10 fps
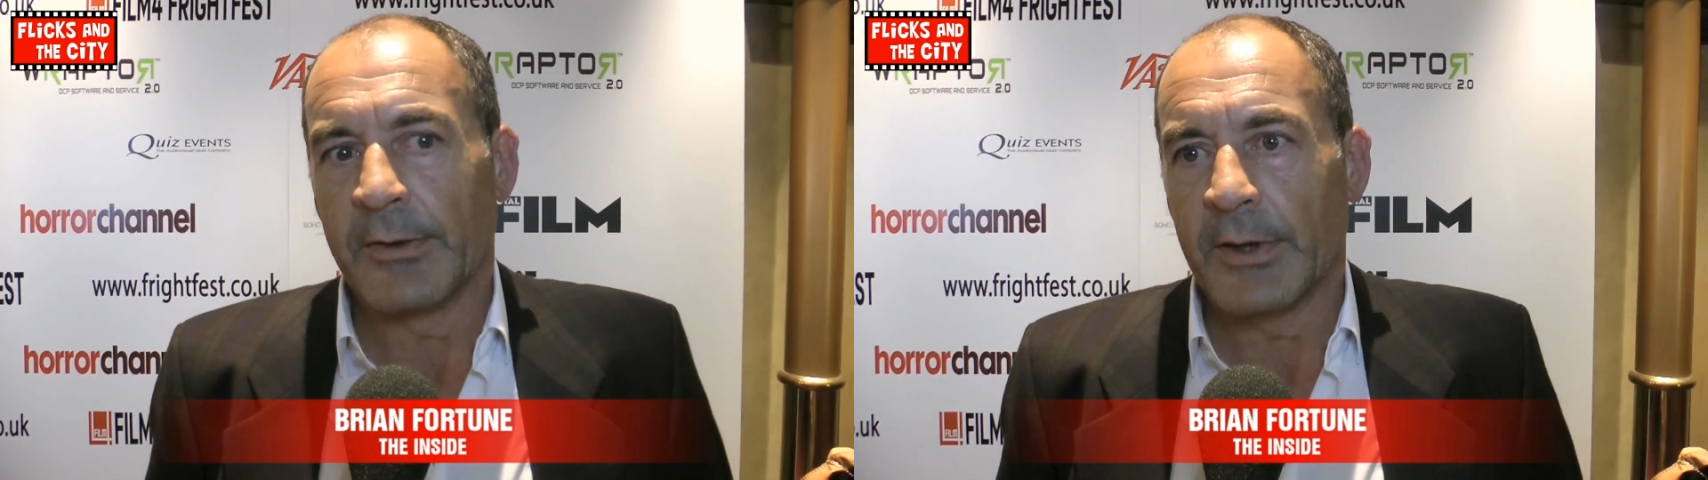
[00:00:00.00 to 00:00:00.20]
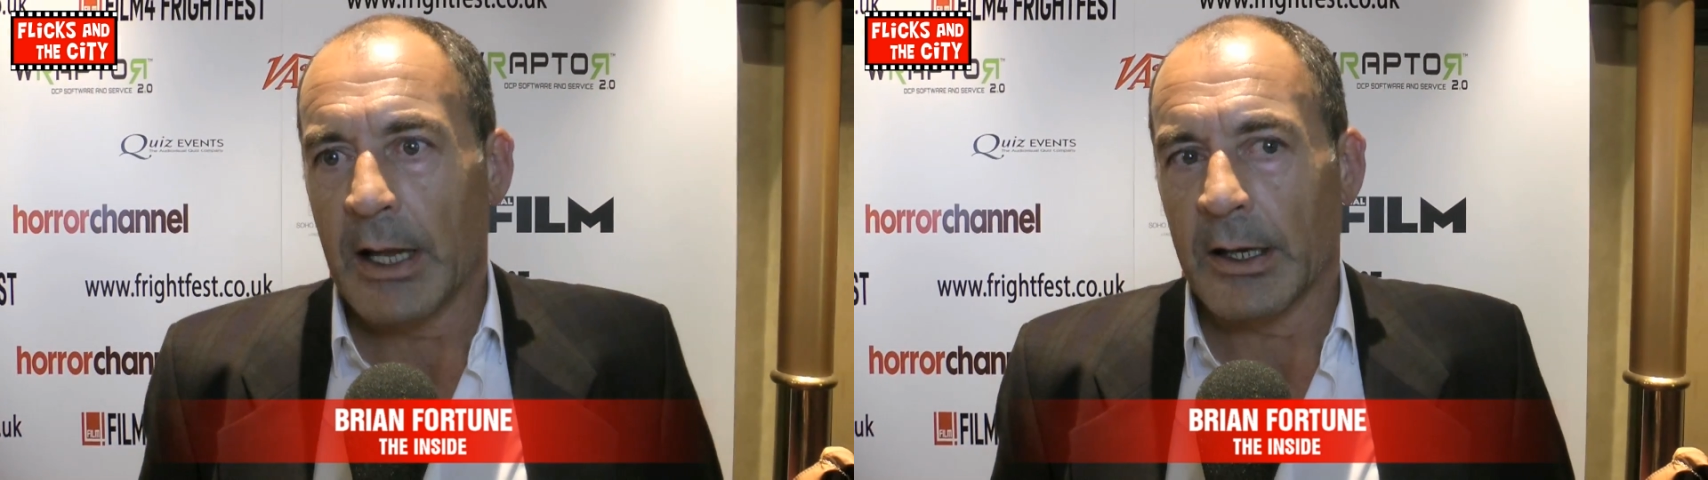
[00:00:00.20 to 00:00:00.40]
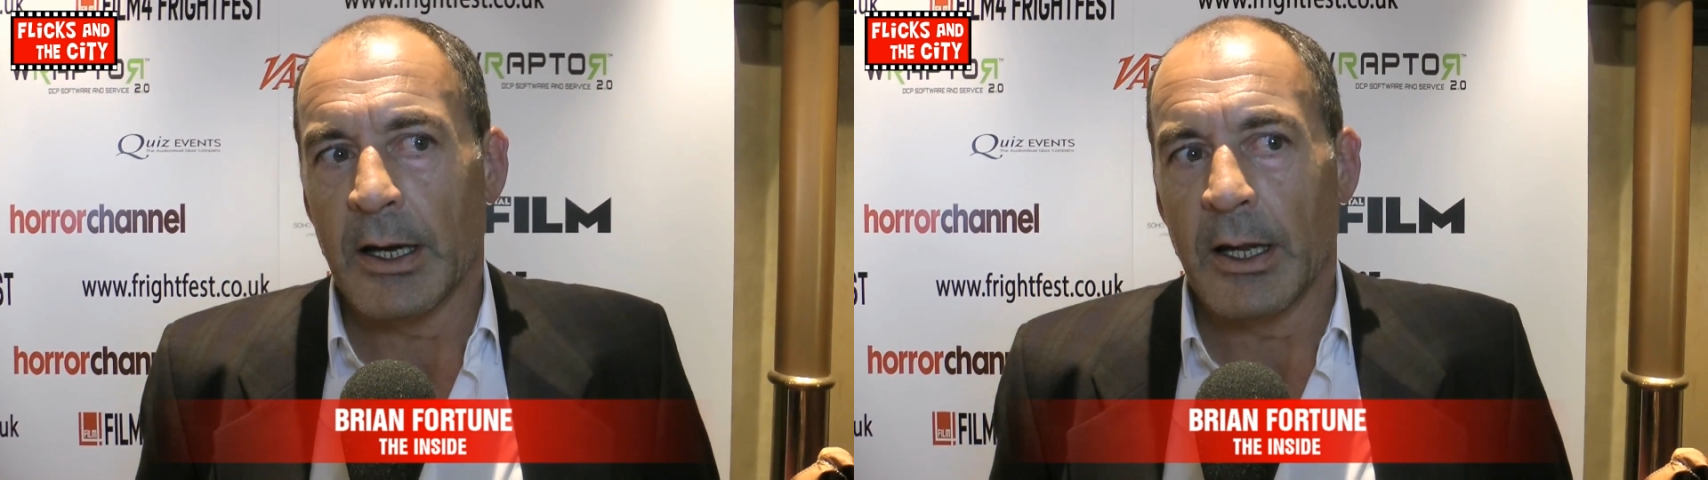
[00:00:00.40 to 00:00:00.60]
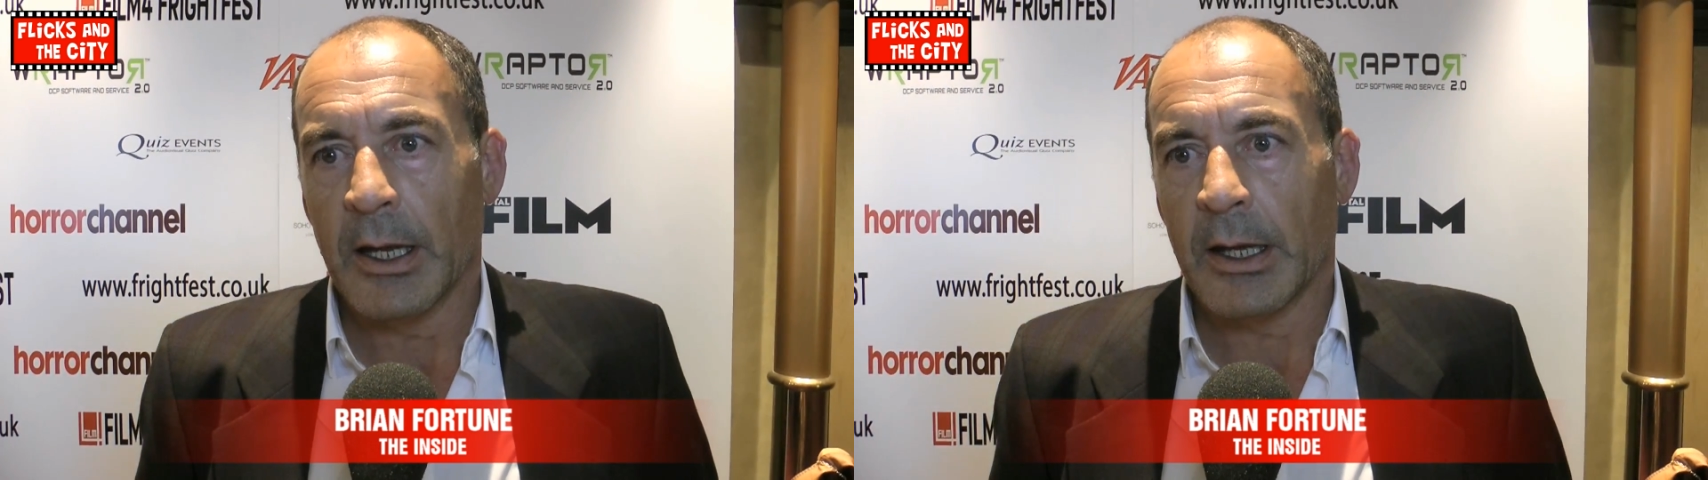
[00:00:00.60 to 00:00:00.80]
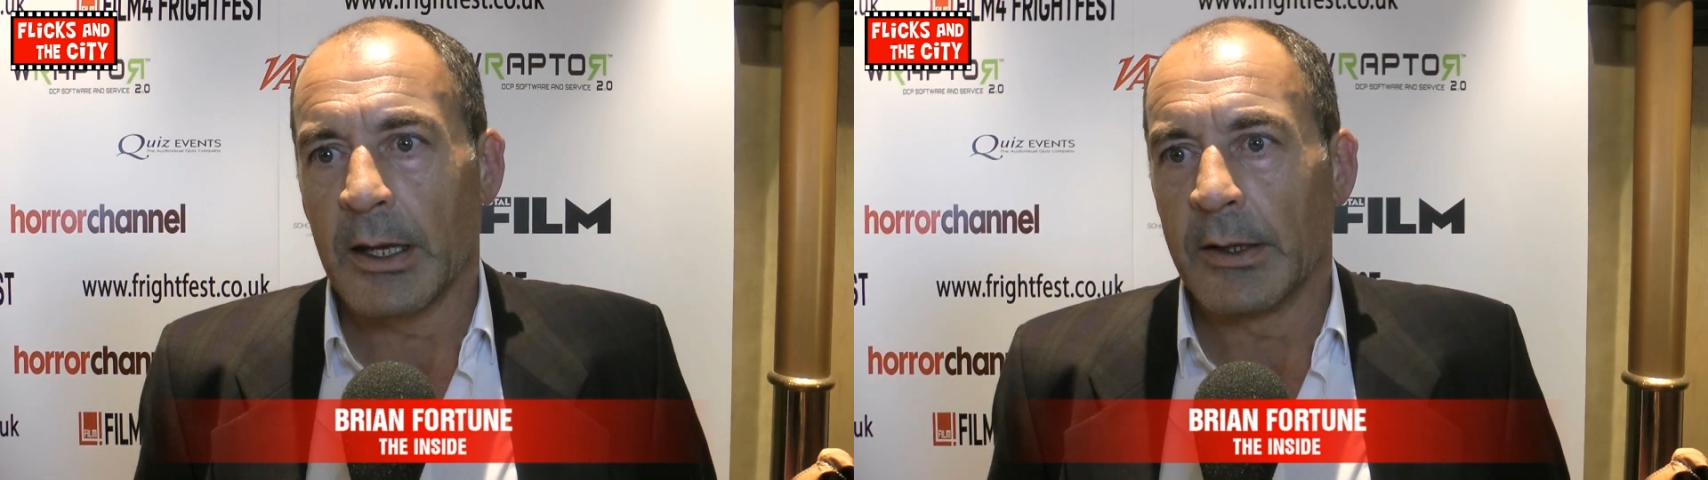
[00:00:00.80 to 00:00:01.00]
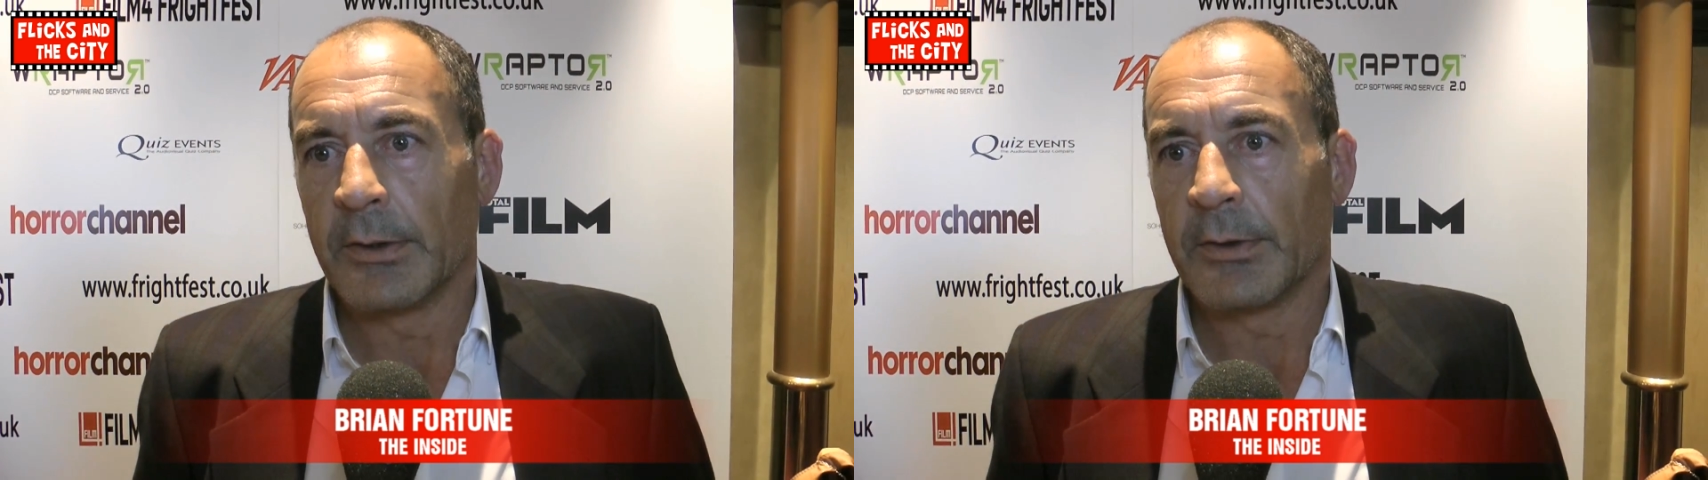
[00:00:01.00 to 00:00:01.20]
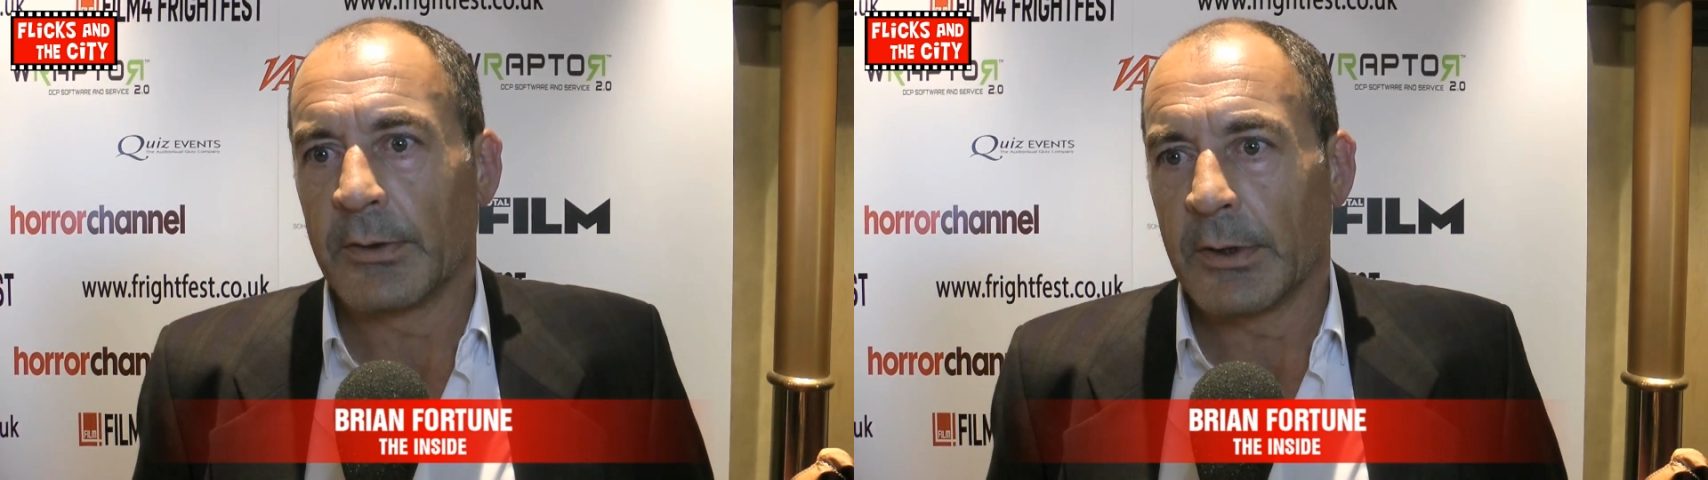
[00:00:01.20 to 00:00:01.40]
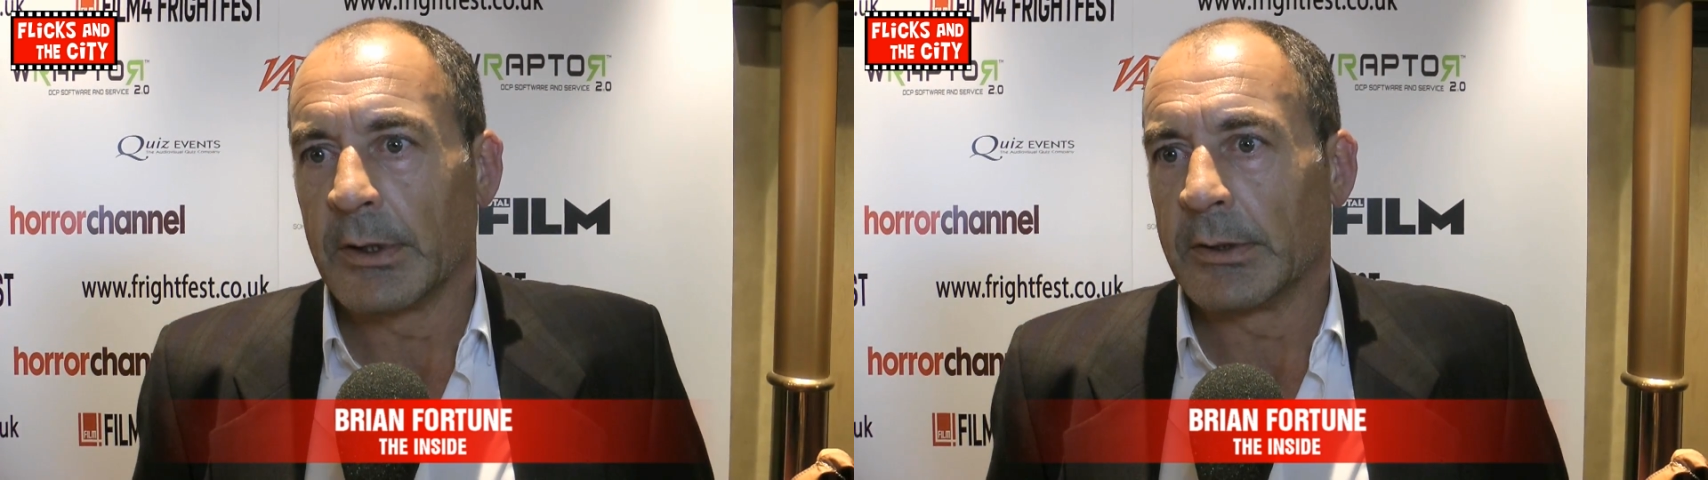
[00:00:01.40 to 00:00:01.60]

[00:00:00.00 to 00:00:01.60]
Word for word: he's an alcoholic, he's uh,